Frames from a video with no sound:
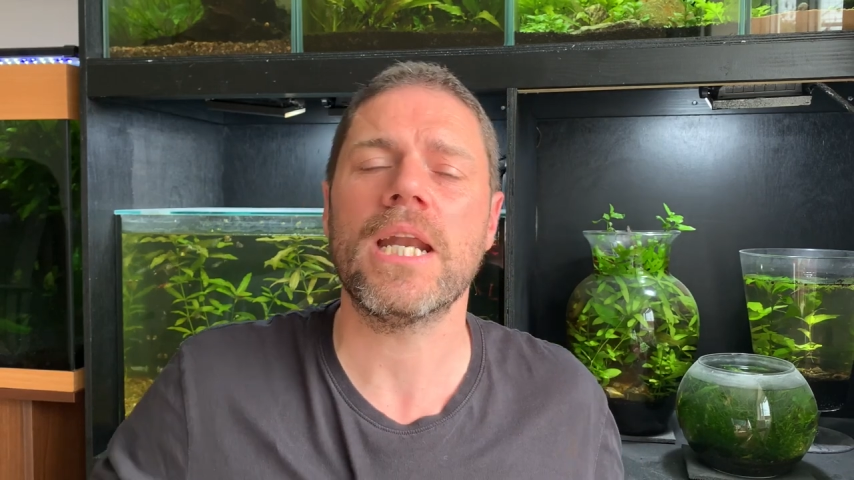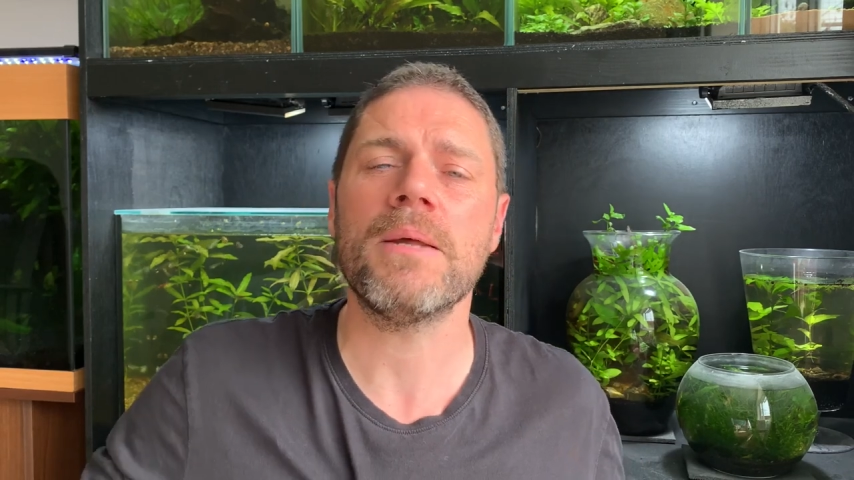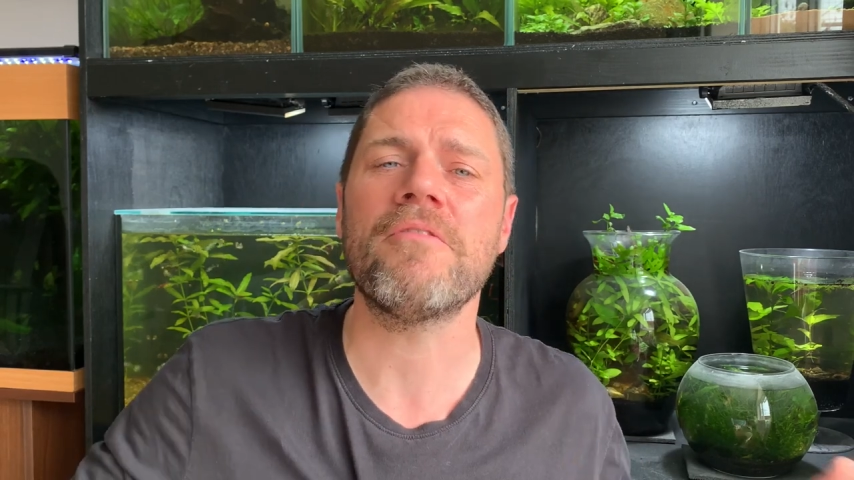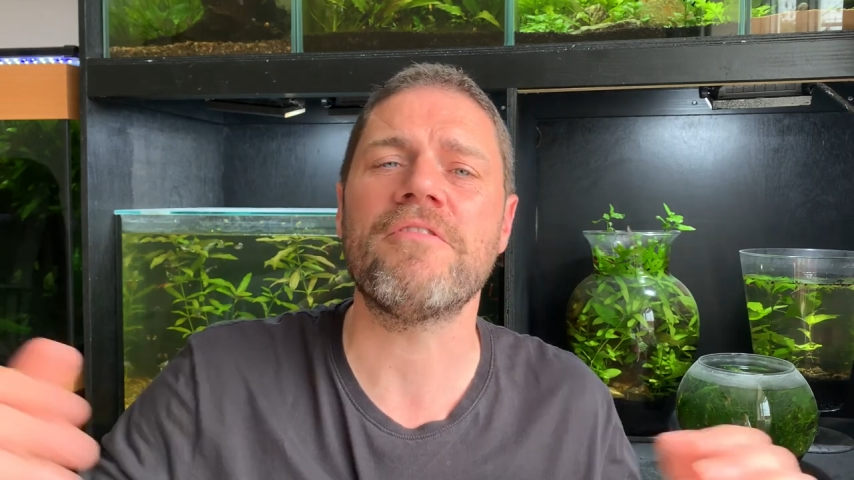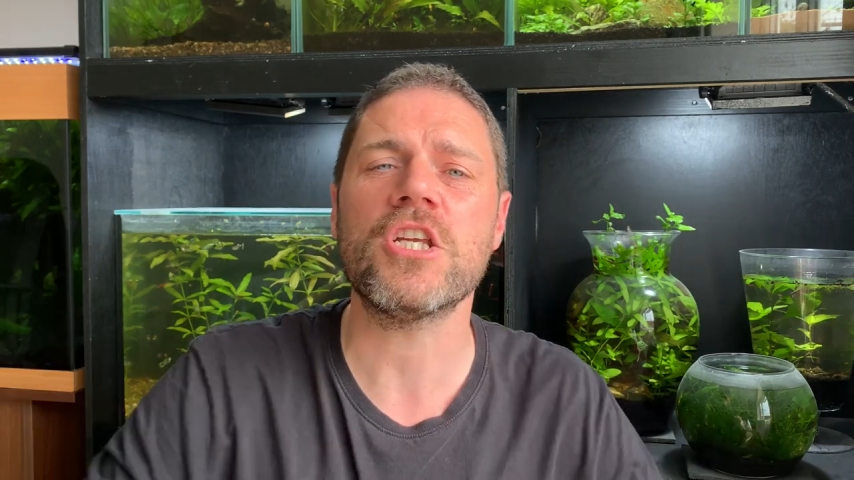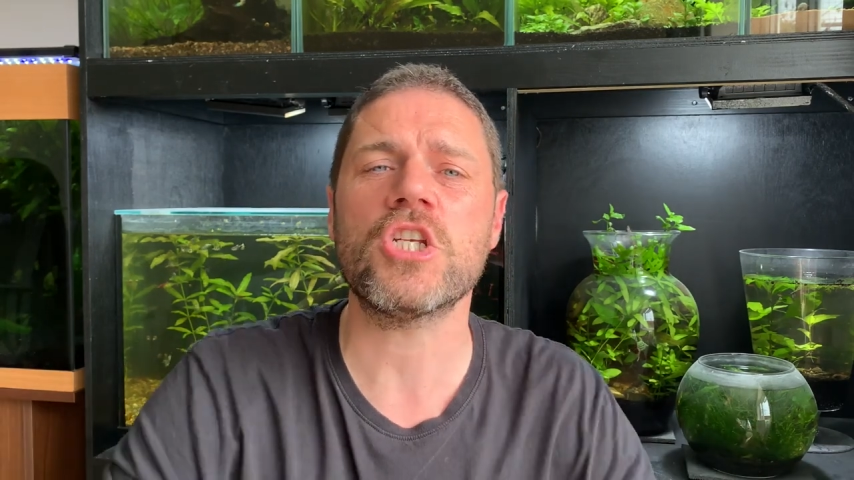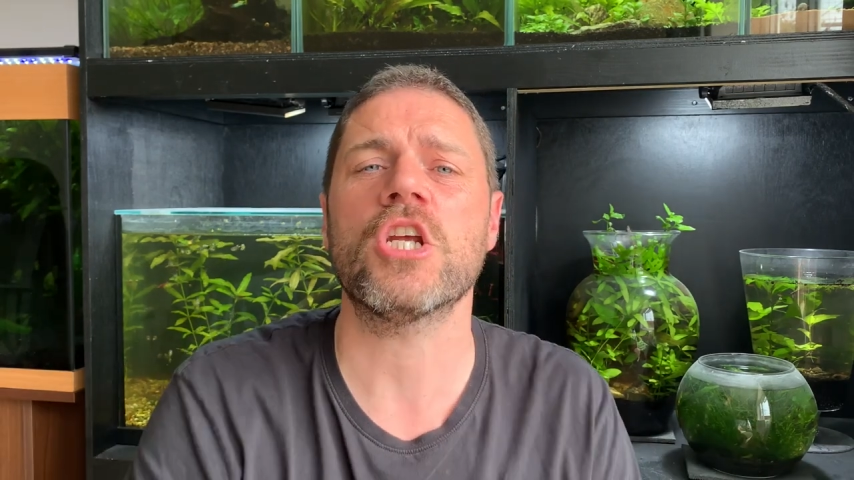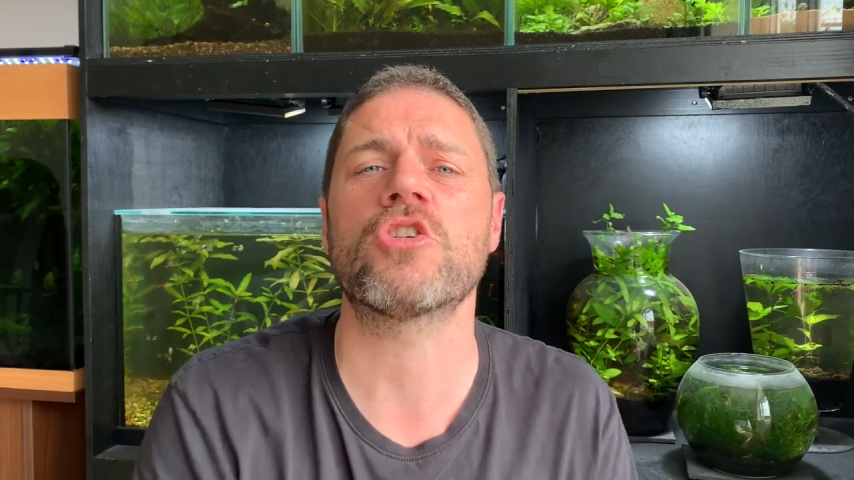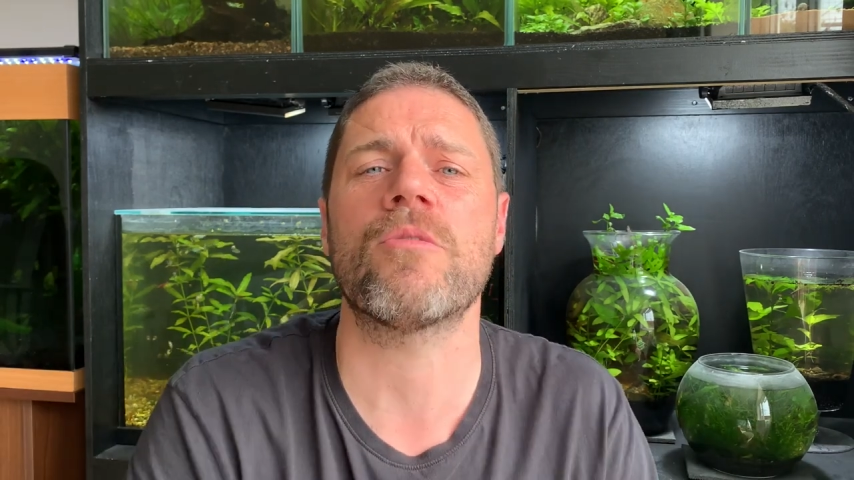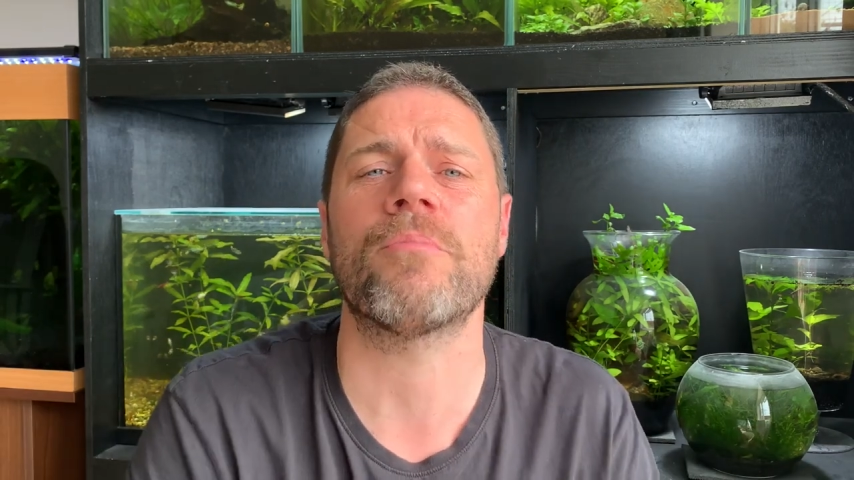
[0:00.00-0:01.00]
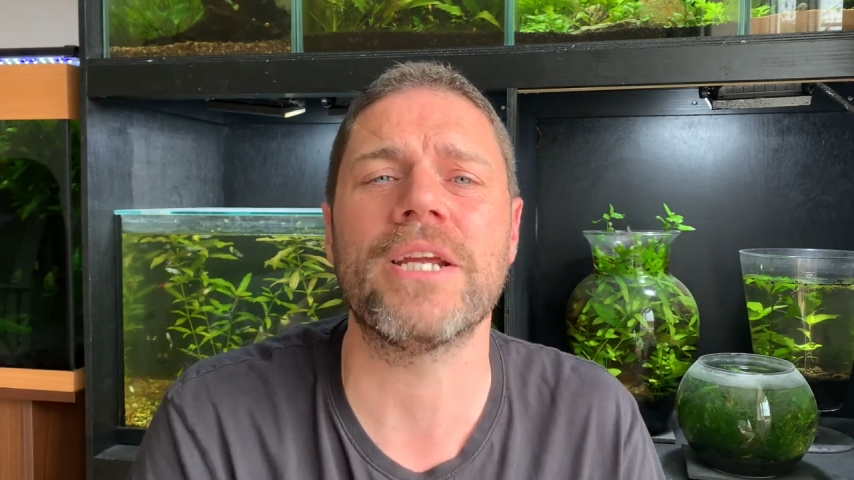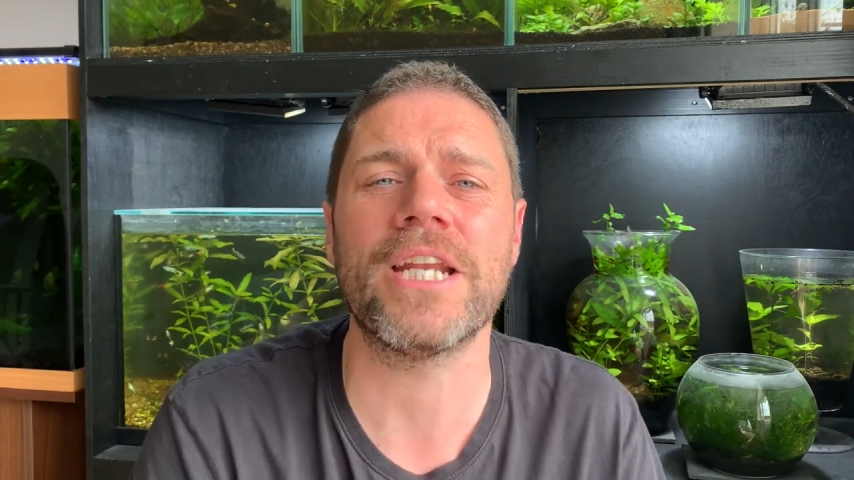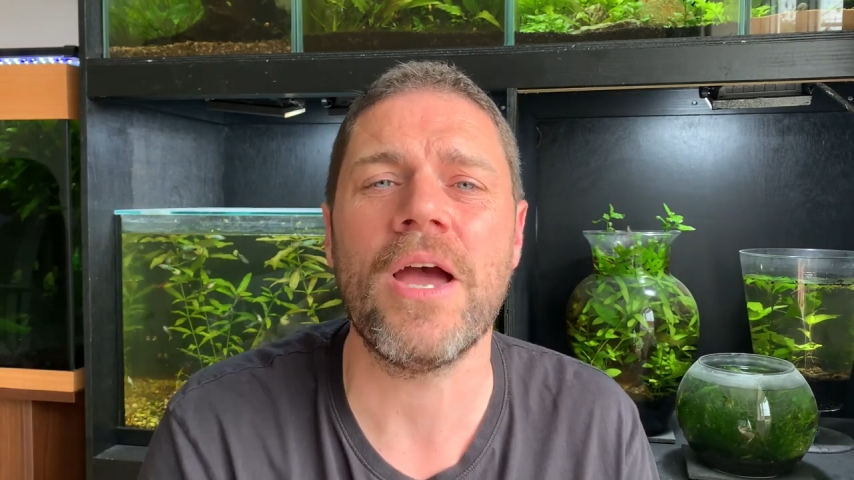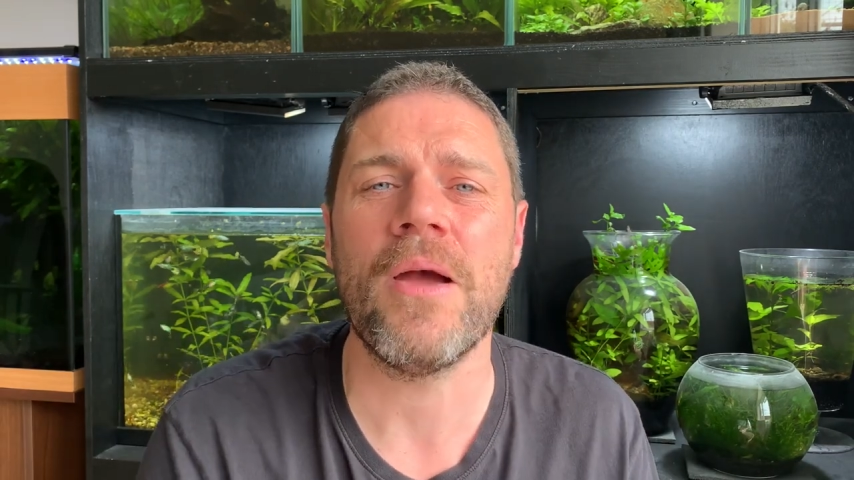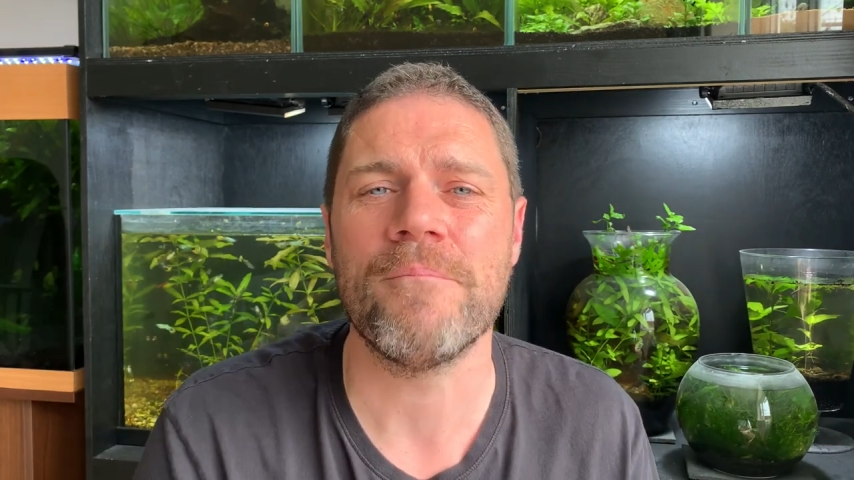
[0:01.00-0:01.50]
and I'm a fish and shrimp
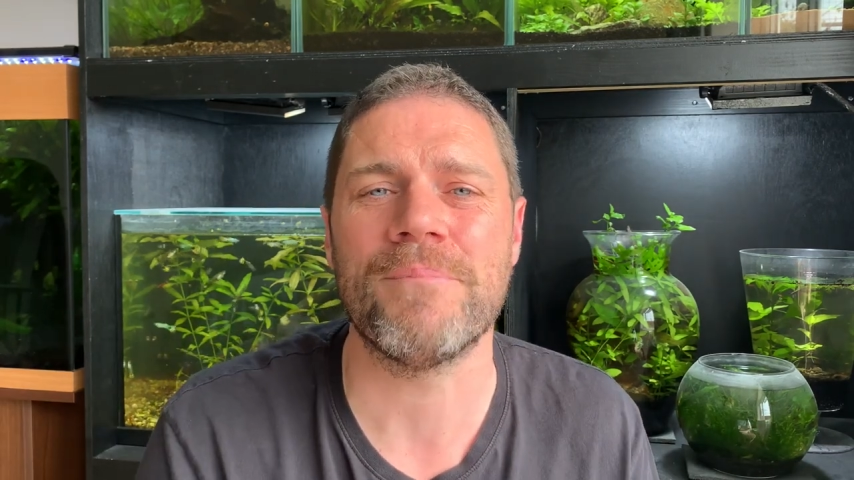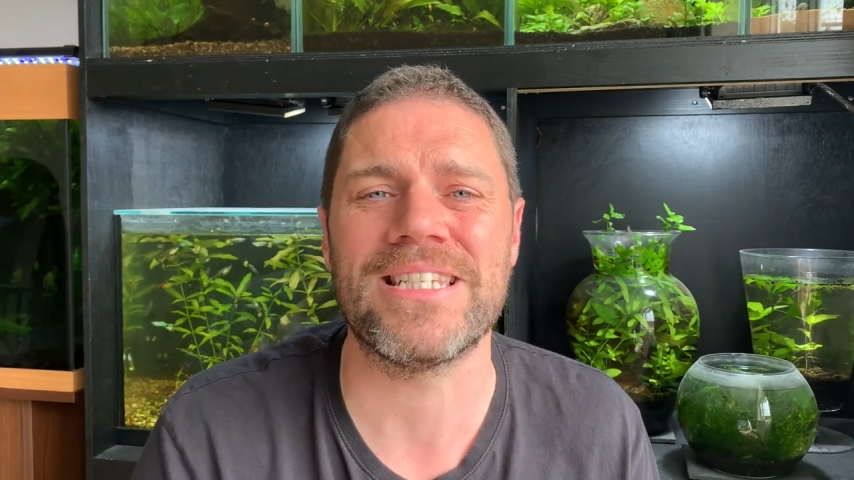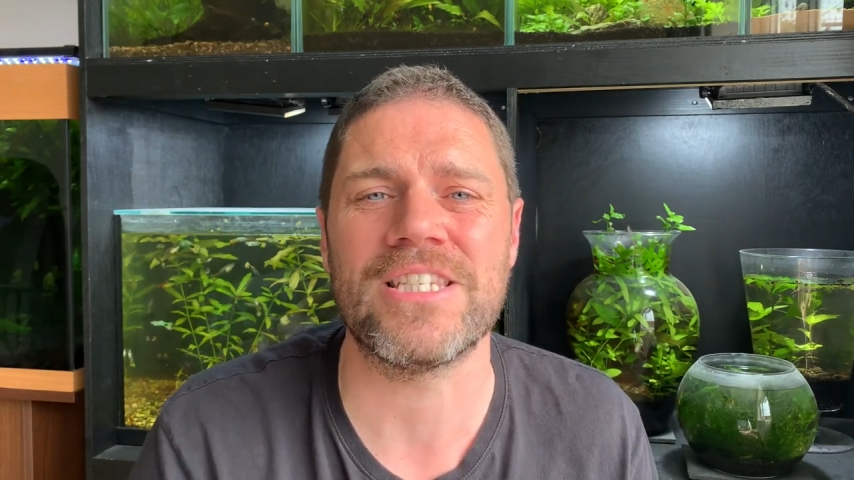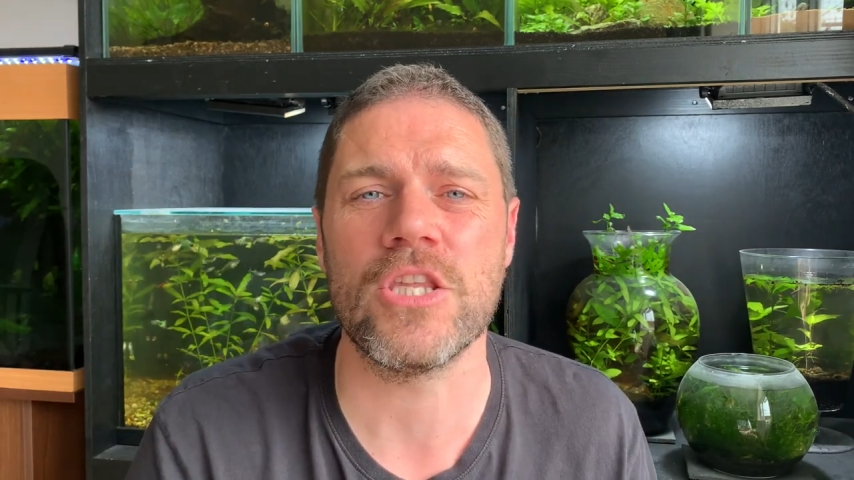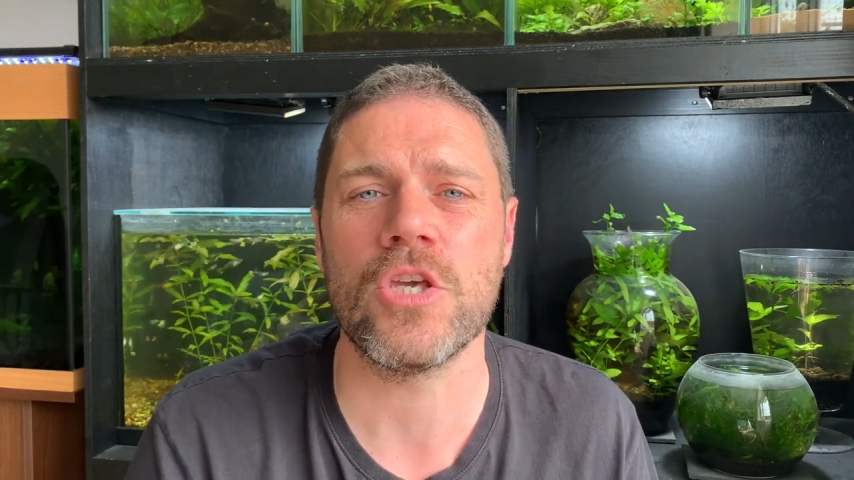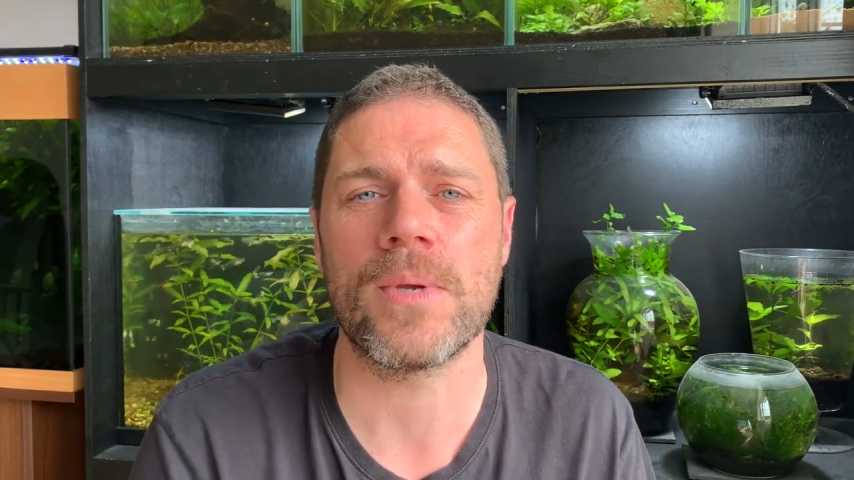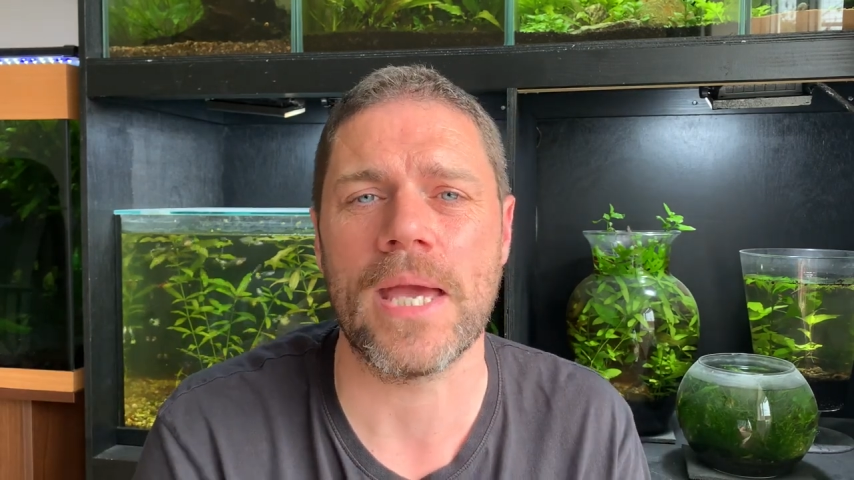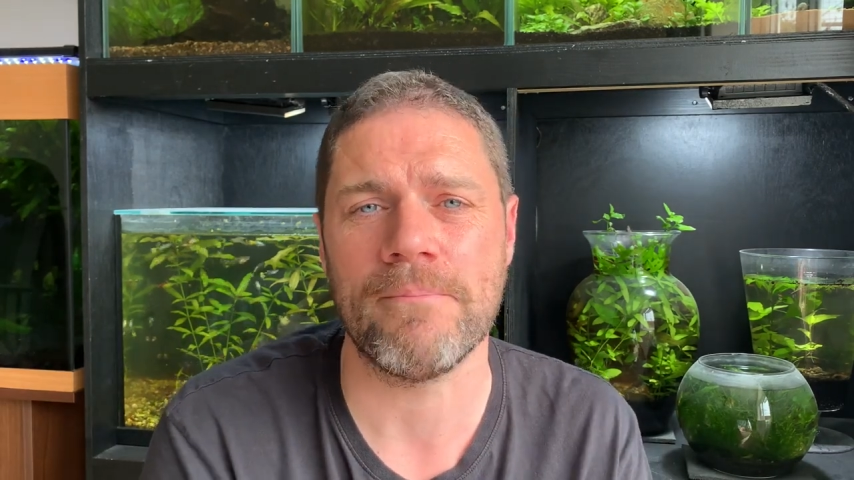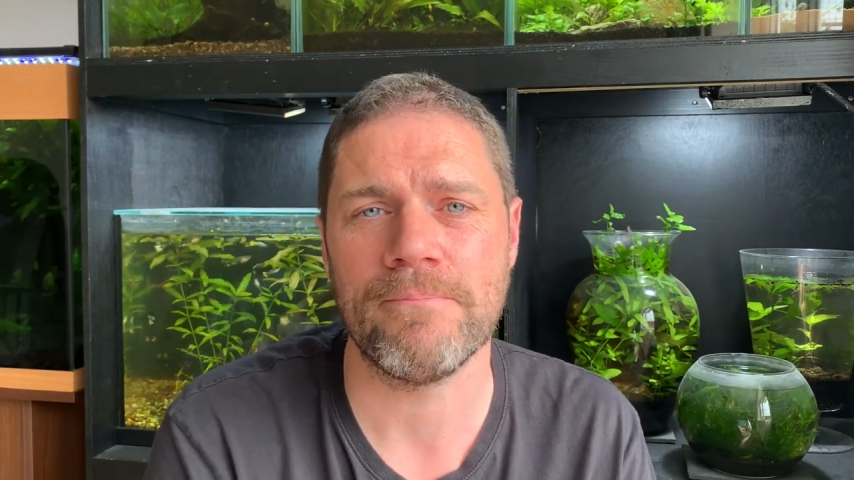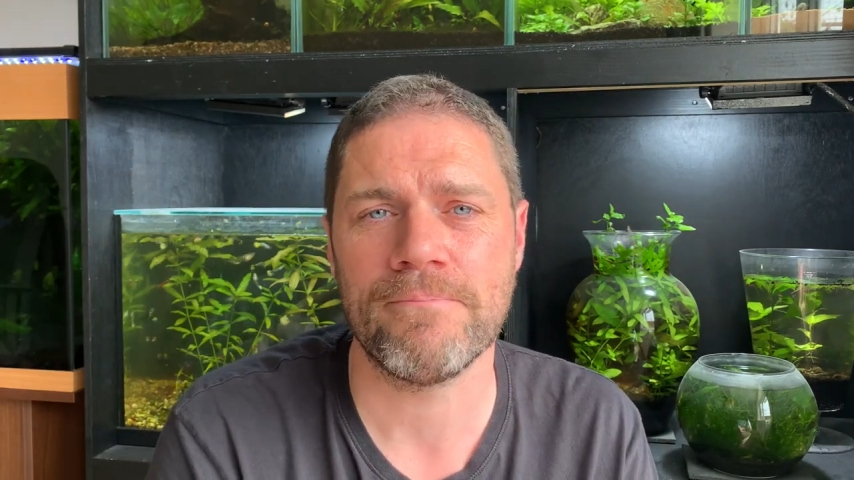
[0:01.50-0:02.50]
breeder based in the UK.